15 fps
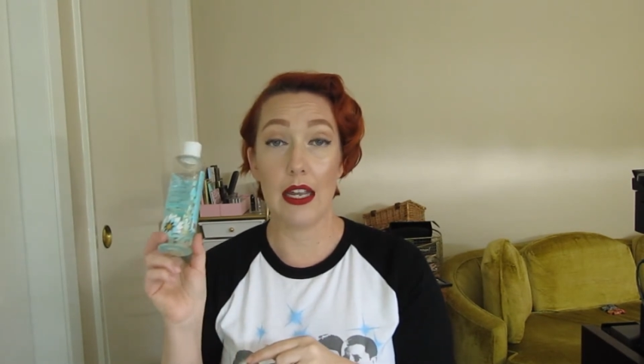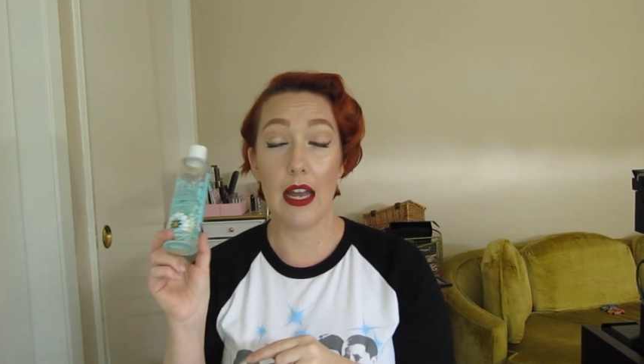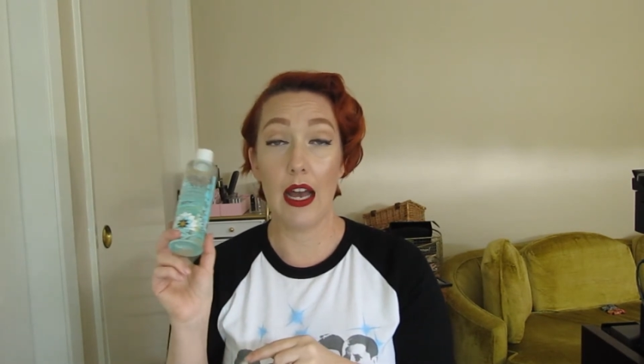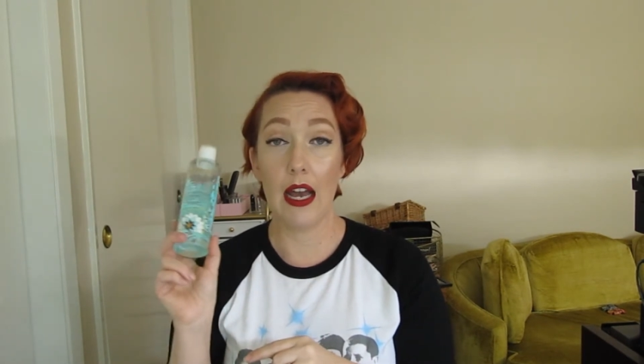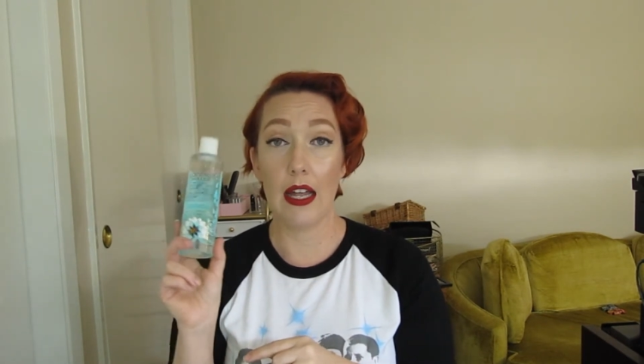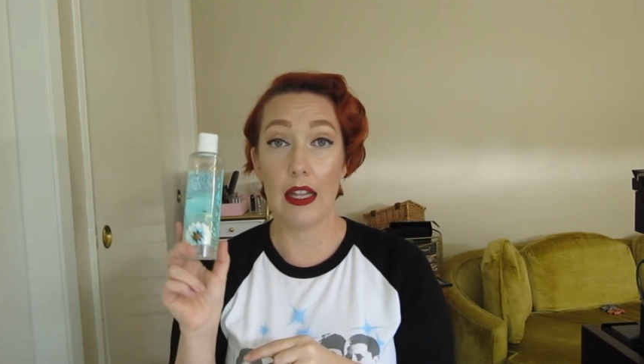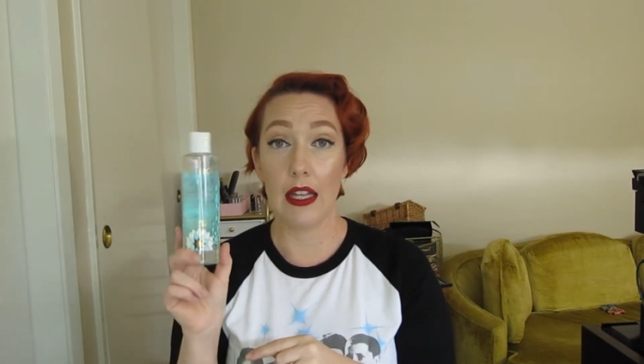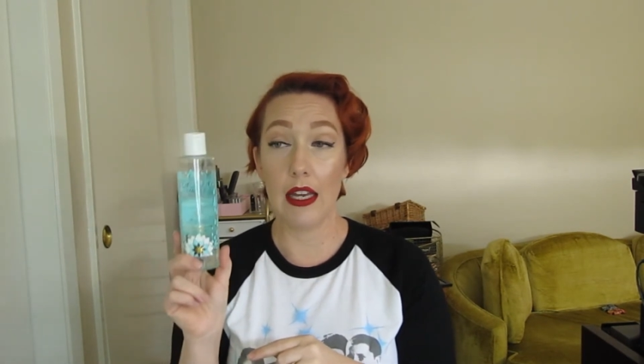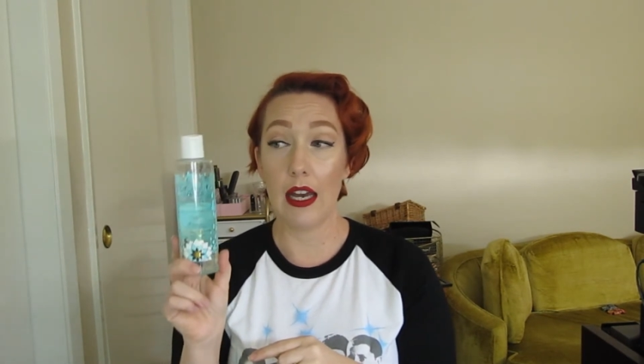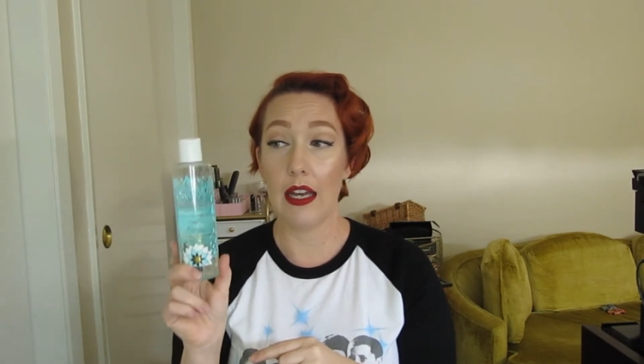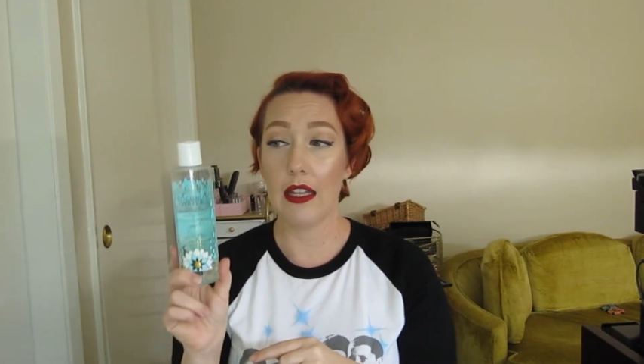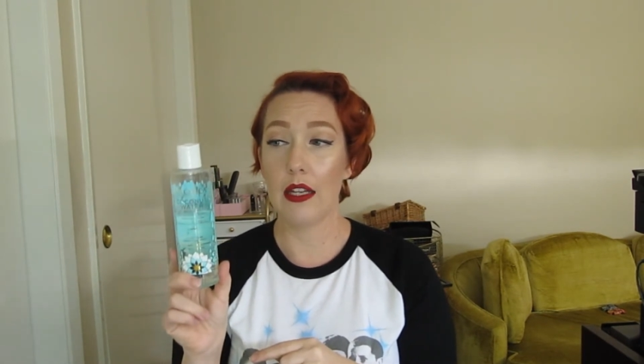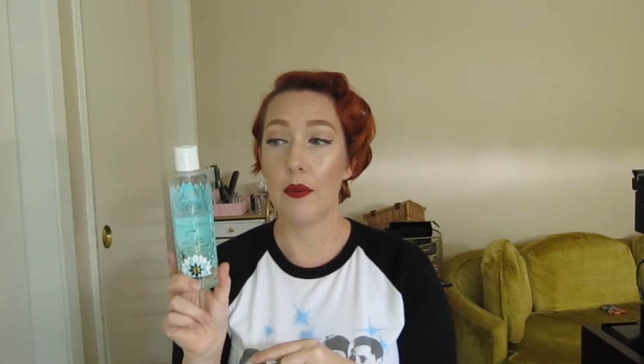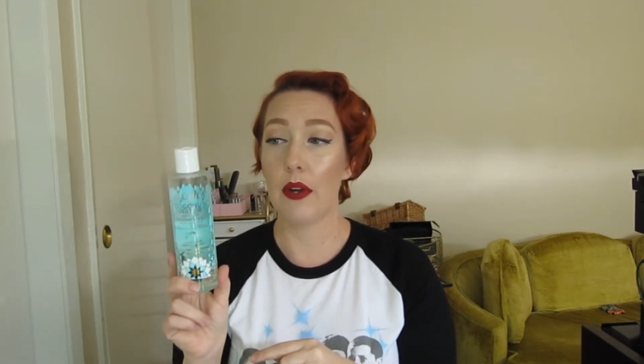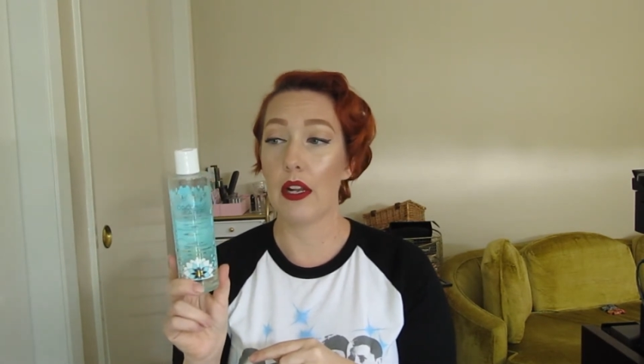I
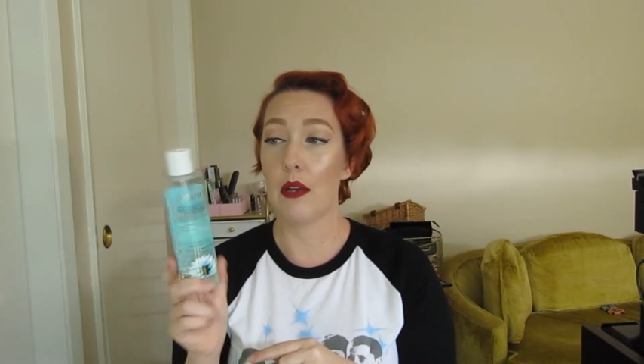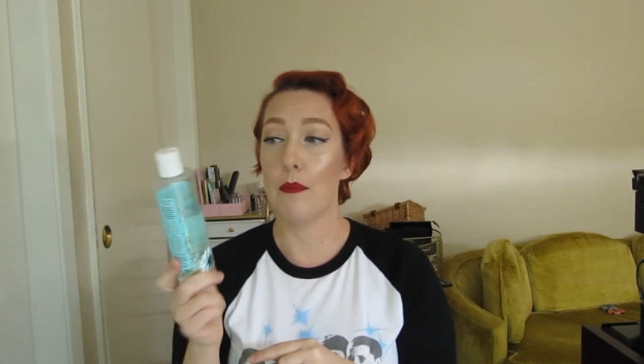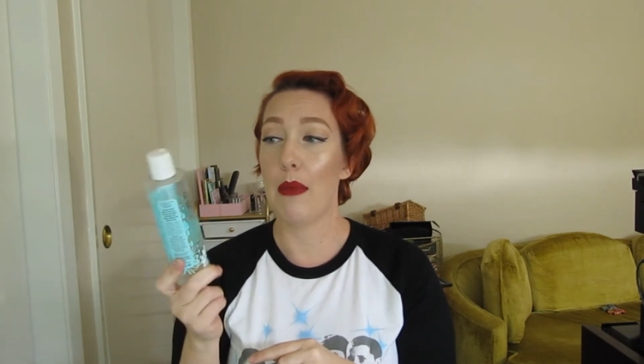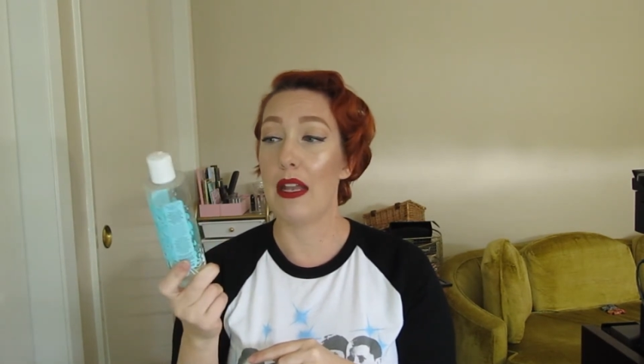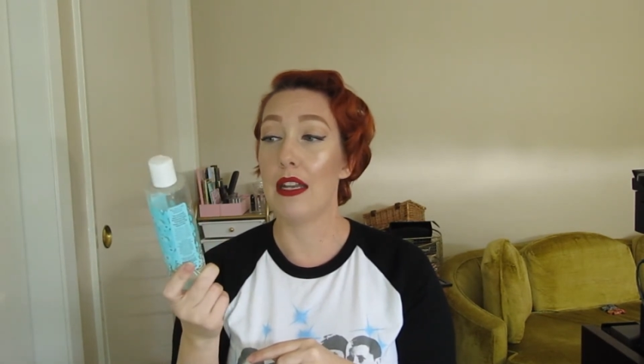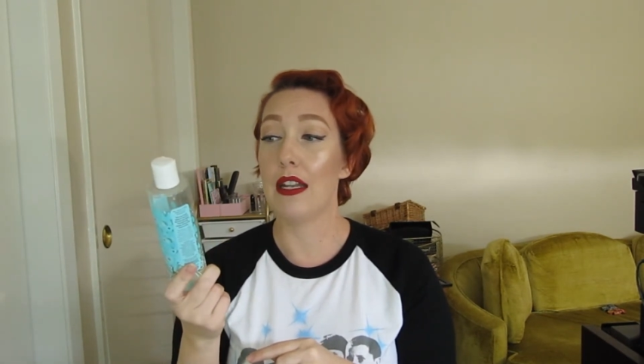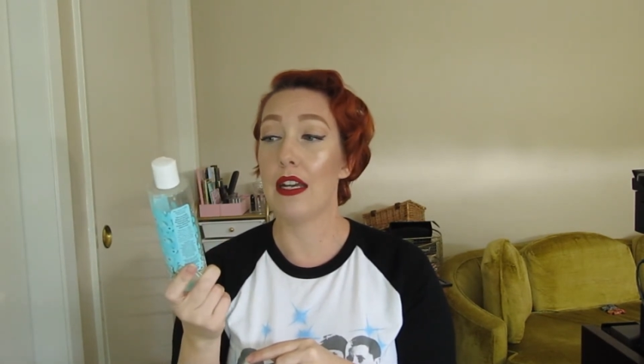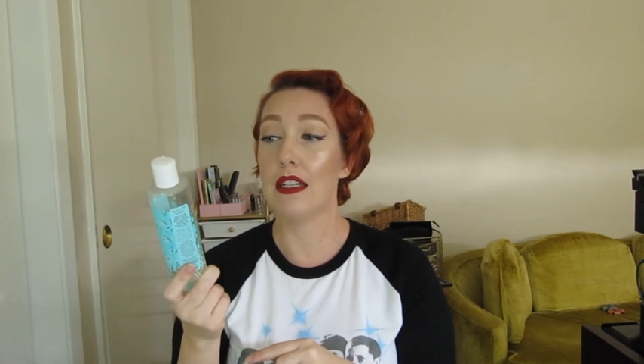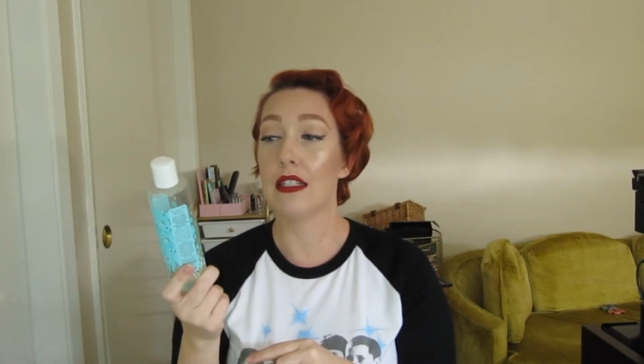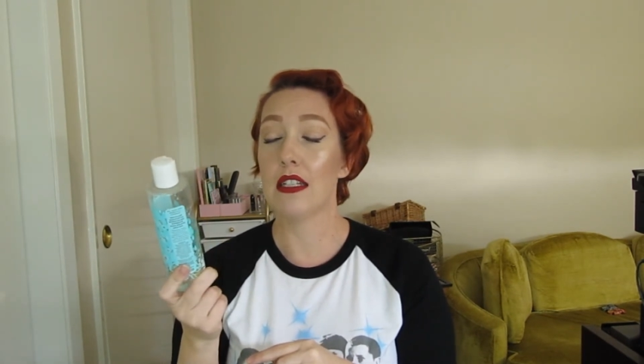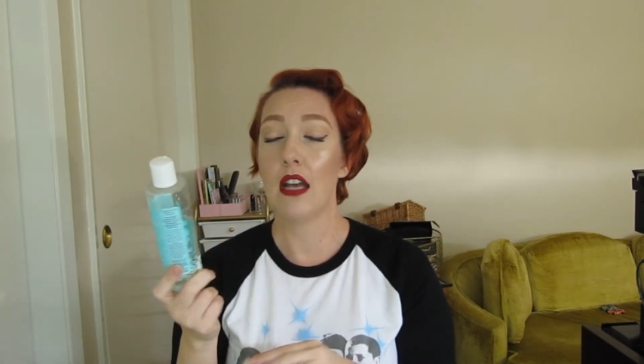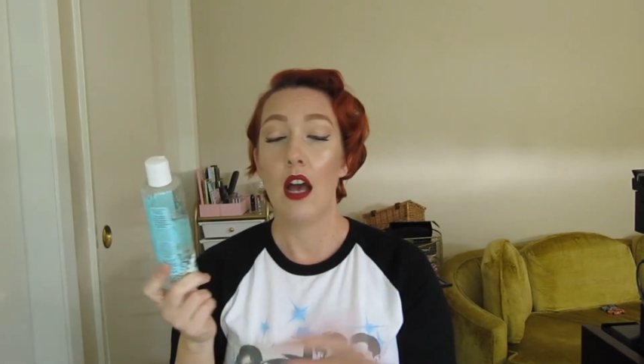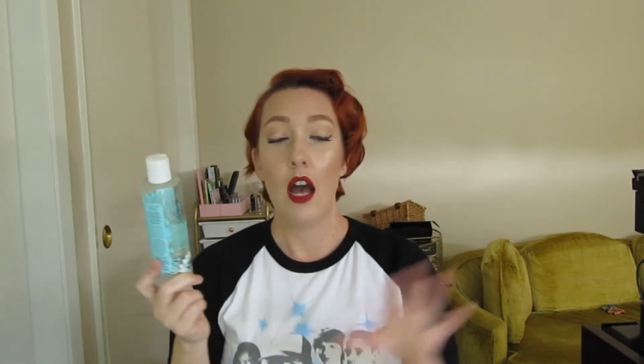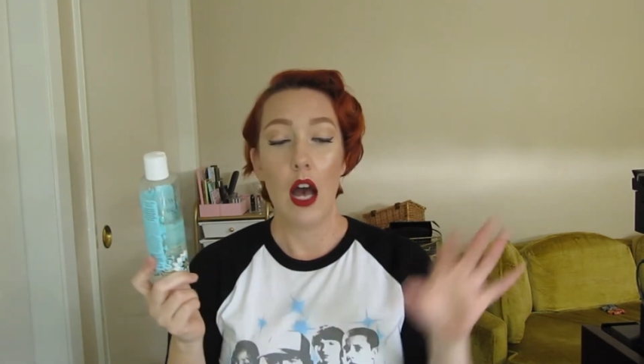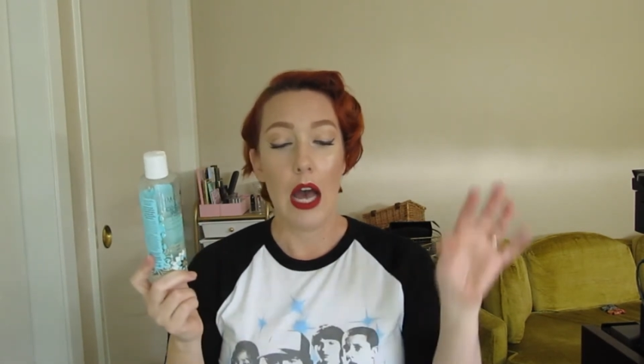highly recommend it.